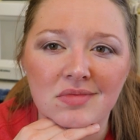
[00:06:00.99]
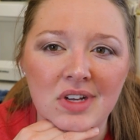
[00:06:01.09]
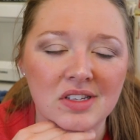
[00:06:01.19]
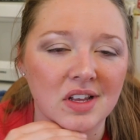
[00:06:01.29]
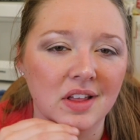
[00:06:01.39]

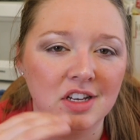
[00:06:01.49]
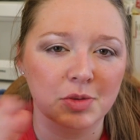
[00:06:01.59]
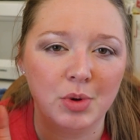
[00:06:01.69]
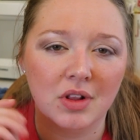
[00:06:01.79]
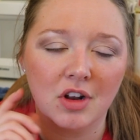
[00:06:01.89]
because I like
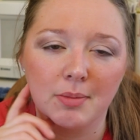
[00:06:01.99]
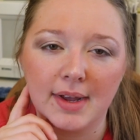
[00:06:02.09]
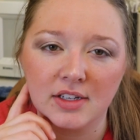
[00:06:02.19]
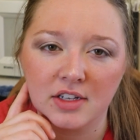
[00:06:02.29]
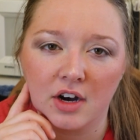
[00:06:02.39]
to put a little
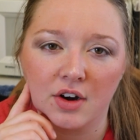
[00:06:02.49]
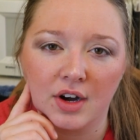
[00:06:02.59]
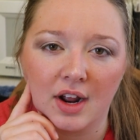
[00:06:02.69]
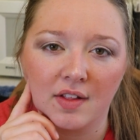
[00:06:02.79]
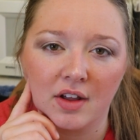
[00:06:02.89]
mascara
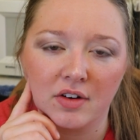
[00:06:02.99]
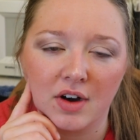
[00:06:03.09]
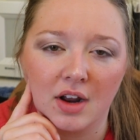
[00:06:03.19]
and eyeliner